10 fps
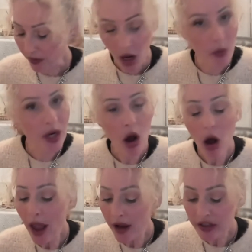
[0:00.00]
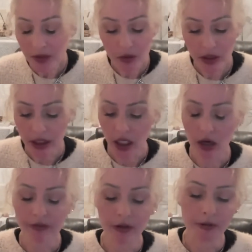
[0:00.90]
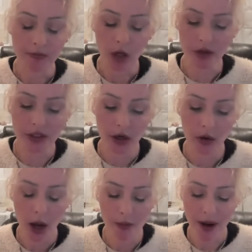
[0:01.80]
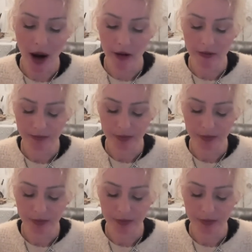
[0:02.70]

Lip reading: We all have to be really careful also about